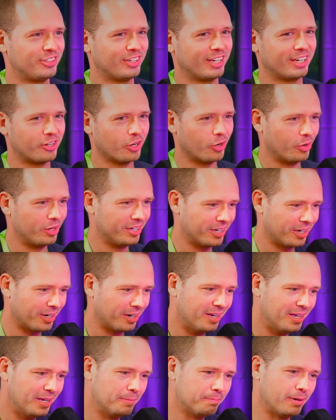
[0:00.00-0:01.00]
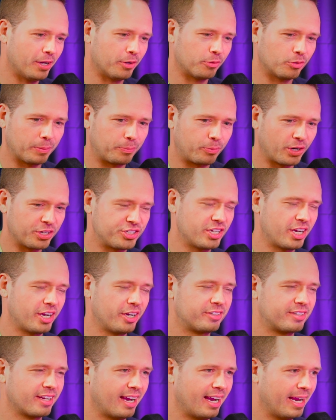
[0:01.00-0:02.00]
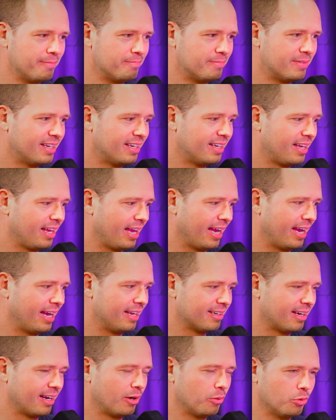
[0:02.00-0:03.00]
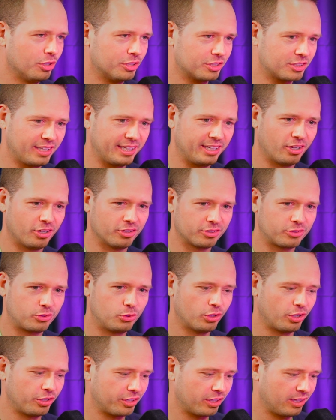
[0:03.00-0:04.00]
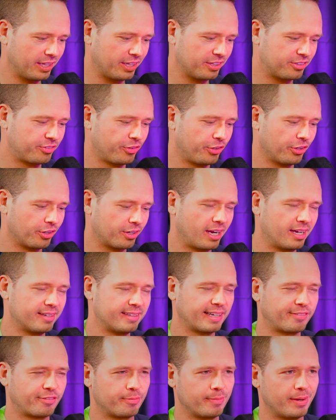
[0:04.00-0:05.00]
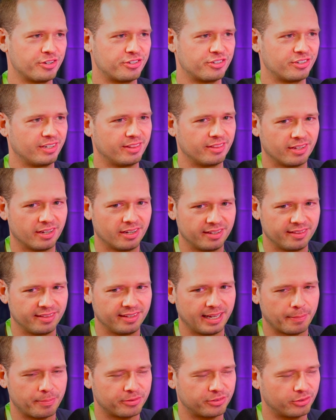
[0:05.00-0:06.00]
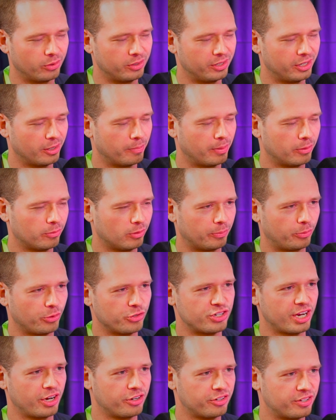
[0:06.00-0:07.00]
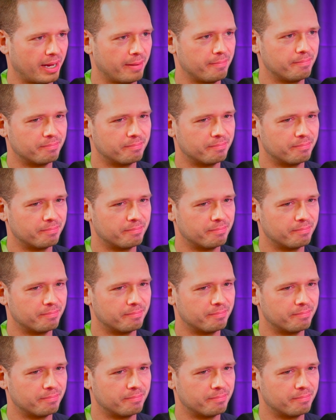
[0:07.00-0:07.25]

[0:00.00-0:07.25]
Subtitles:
you get going here, but really appreciate your time. And we'll include all your links for your contact information in the episode here, but really appreciate your time.